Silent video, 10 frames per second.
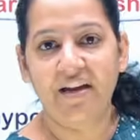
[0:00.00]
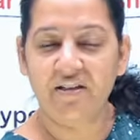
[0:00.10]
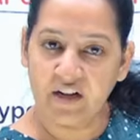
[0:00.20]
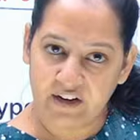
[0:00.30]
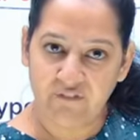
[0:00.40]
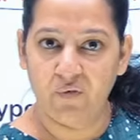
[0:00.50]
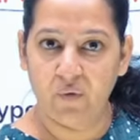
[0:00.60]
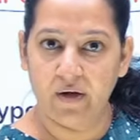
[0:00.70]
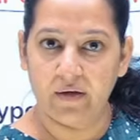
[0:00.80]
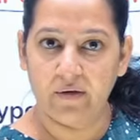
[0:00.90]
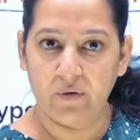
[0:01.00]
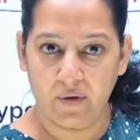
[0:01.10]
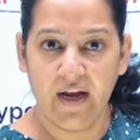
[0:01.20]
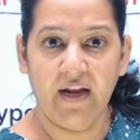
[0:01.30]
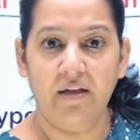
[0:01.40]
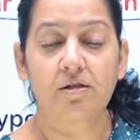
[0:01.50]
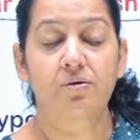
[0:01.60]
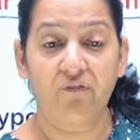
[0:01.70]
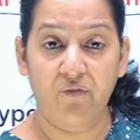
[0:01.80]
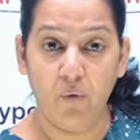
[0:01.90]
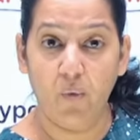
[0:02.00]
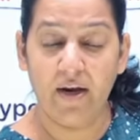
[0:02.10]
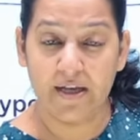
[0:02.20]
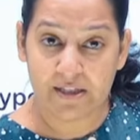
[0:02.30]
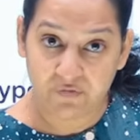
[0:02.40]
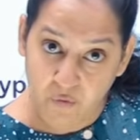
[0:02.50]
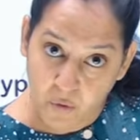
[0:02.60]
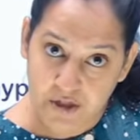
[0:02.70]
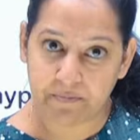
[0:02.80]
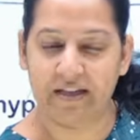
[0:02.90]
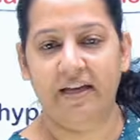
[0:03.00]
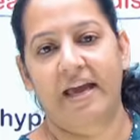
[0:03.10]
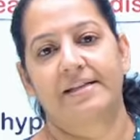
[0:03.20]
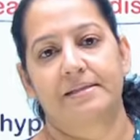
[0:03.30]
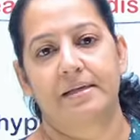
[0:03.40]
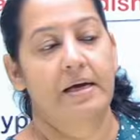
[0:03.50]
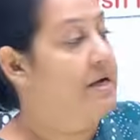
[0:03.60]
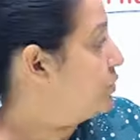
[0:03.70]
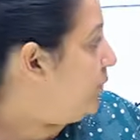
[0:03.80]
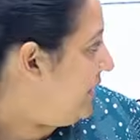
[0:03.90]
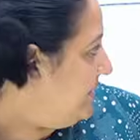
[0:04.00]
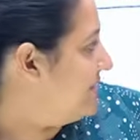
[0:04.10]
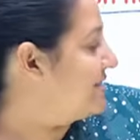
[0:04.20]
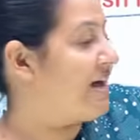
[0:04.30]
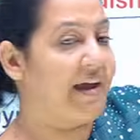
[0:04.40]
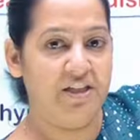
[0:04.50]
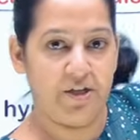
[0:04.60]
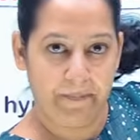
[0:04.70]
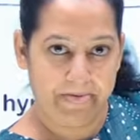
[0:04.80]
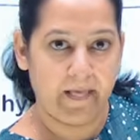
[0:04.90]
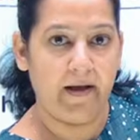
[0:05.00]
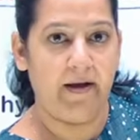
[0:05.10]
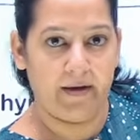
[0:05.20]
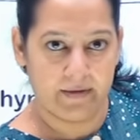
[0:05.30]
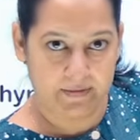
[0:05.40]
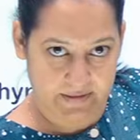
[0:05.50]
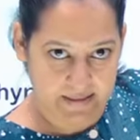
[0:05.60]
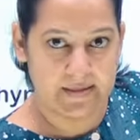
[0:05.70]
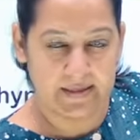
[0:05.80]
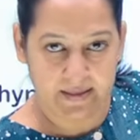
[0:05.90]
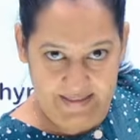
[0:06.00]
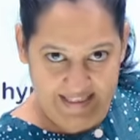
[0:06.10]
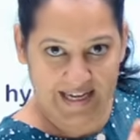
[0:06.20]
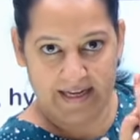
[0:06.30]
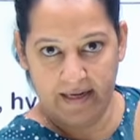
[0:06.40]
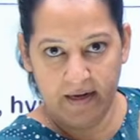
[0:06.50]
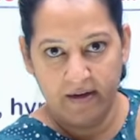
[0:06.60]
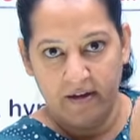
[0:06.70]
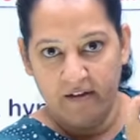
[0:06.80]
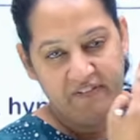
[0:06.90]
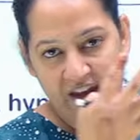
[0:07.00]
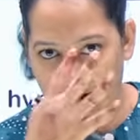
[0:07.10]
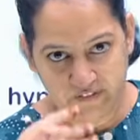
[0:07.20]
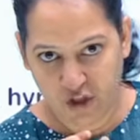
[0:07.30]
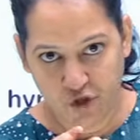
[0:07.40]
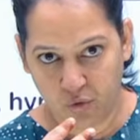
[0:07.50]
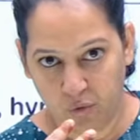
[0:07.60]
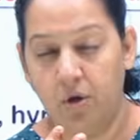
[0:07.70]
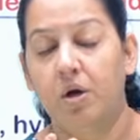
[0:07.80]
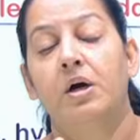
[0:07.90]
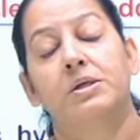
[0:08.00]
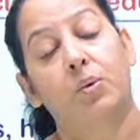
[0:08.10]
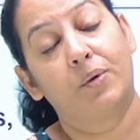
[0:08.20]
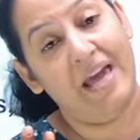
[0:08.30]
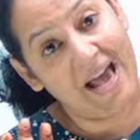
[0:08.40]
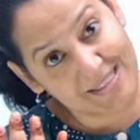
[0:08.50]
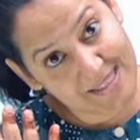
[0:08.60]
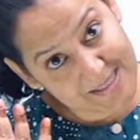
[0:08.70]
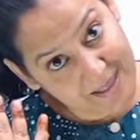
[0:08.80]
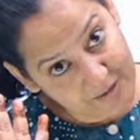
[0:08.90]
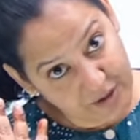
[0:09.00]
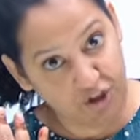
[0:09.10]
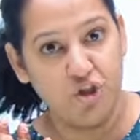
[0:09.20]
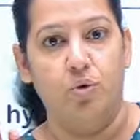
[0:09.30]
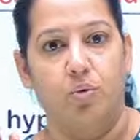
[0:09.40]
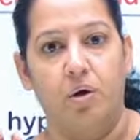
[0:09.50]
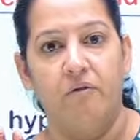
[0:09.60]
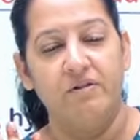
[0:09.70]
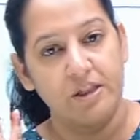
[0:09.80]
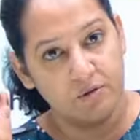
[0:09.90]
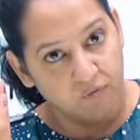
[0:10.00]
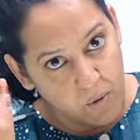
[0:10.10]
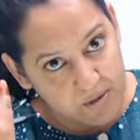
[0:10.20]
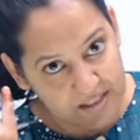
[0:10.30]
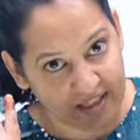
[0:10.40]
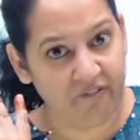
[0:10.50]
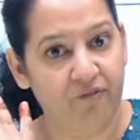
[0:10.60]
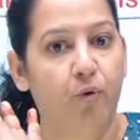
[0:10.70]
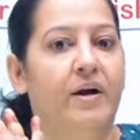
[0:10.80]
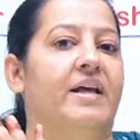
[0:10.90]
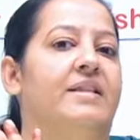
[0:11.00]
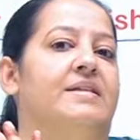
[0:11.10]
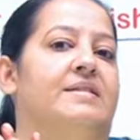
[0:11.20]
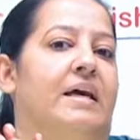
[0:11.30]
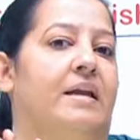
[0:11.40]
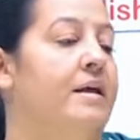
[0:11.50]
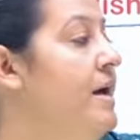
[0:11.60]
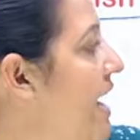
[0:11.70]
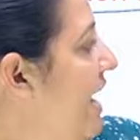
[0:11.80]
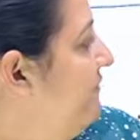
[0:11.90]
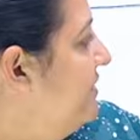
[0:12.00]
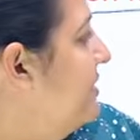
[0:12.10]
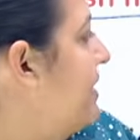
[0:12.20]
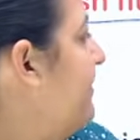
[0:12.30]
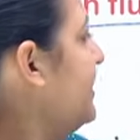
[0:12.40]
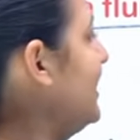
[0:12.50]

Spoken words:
It contains fluid. Okay, so fluid is forced by the gas. So inside this skin, we have tissue. So gas is there in the tissue, which is forcing the fluid in the skin and which is giving